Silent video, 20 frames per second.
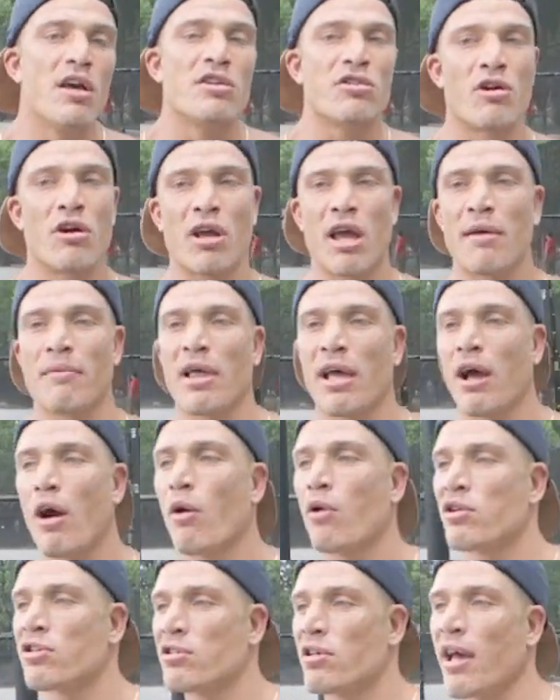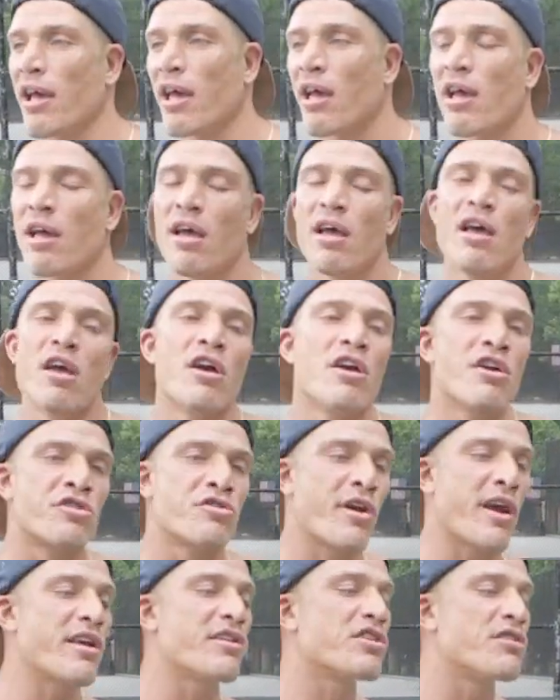So again, like I always say,
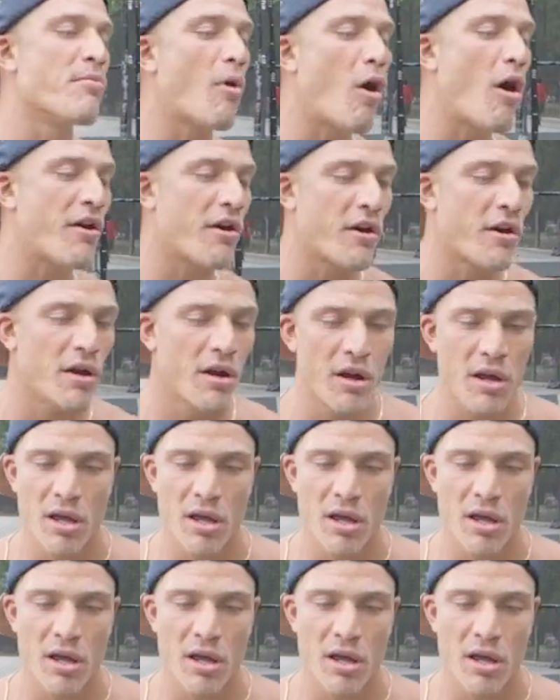train smarter,